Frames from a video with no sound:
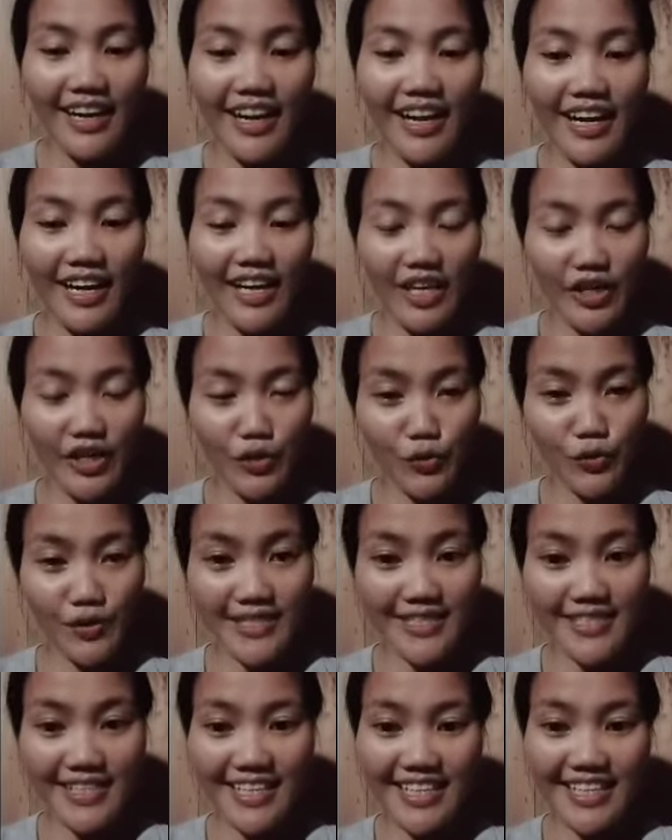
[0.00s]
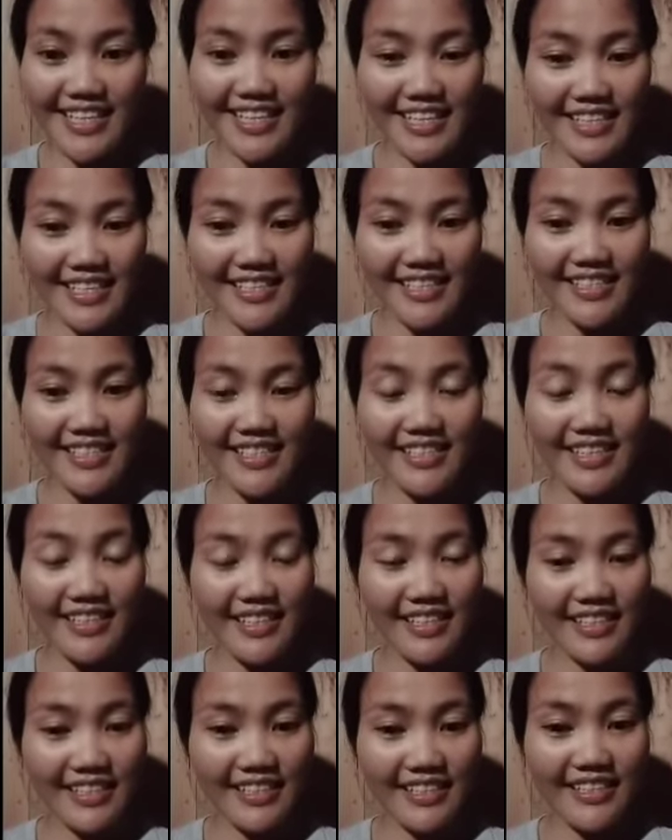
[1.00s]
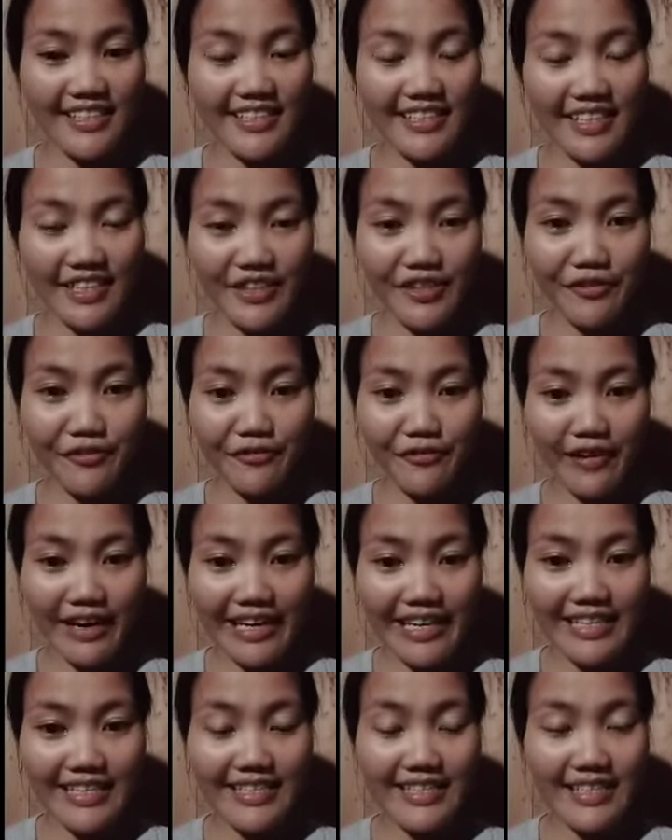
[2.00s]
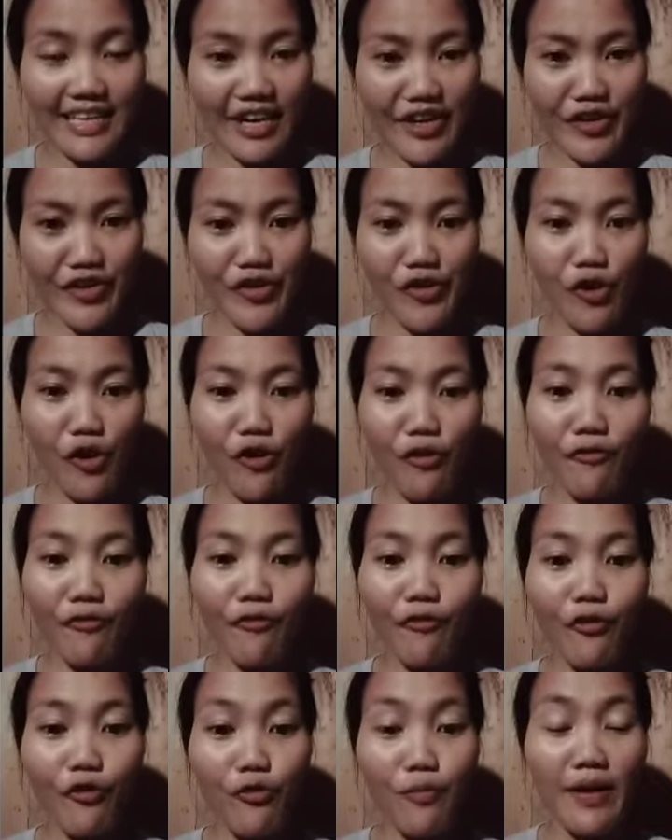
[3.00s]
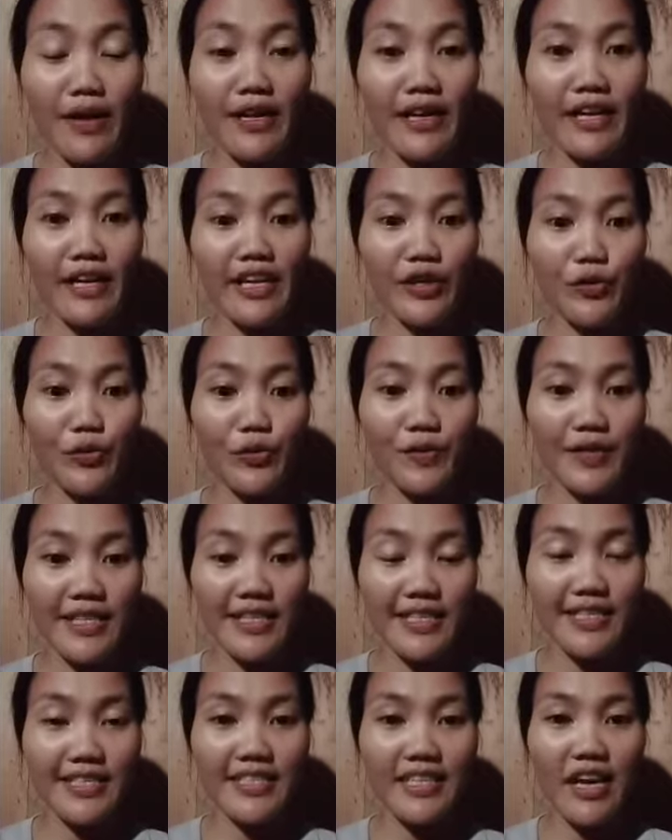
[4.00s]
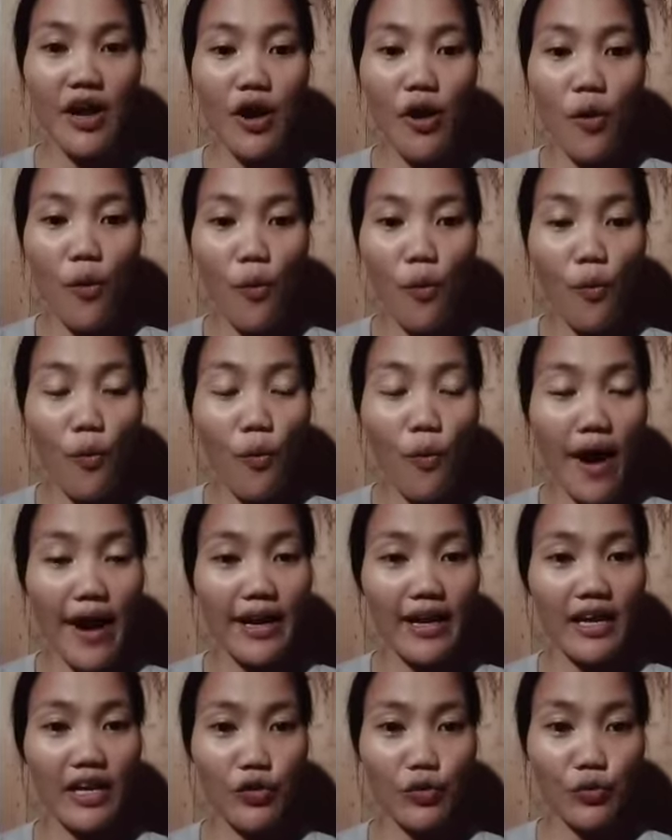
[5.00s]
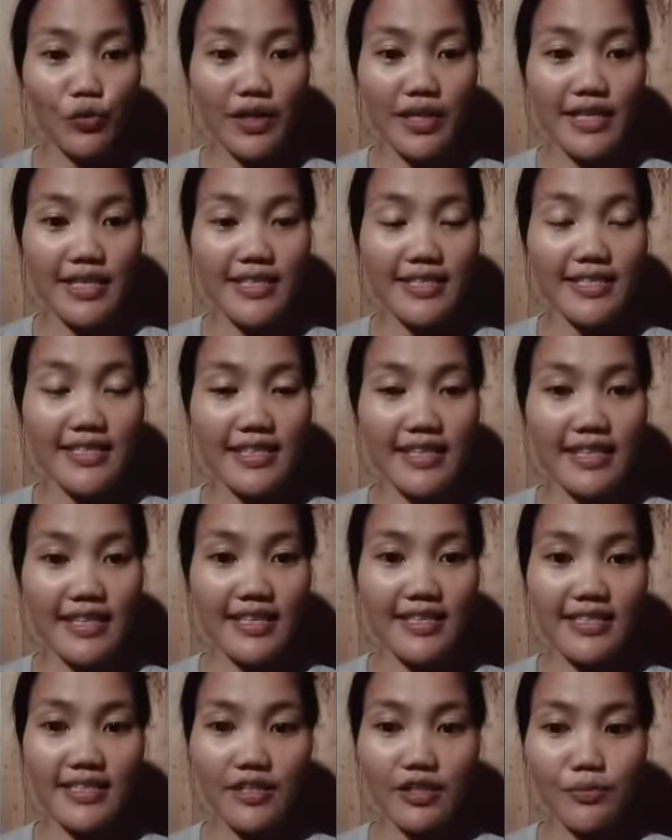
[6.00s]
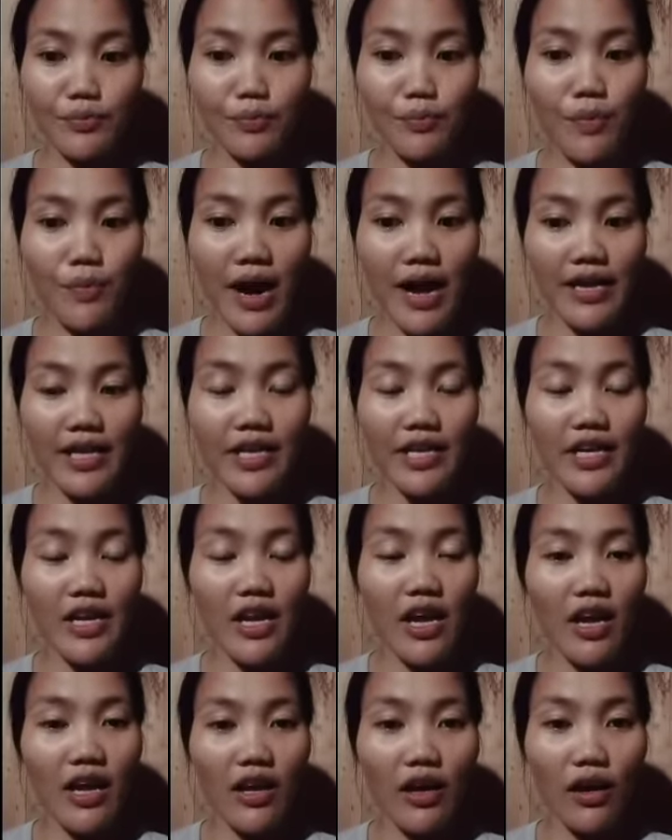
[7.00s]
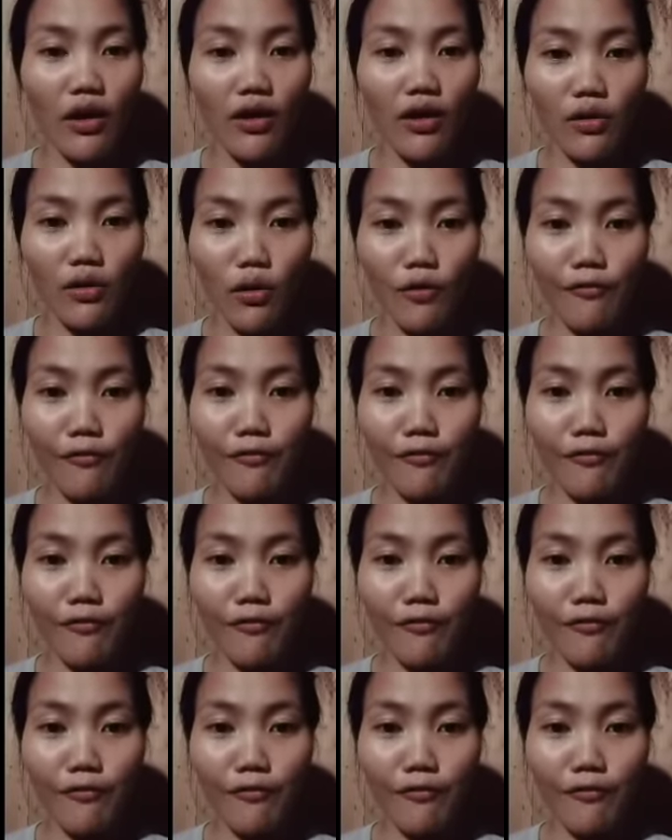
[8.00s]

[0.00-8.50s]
Linguistic is the scientific study of human language, while linguistics is a body of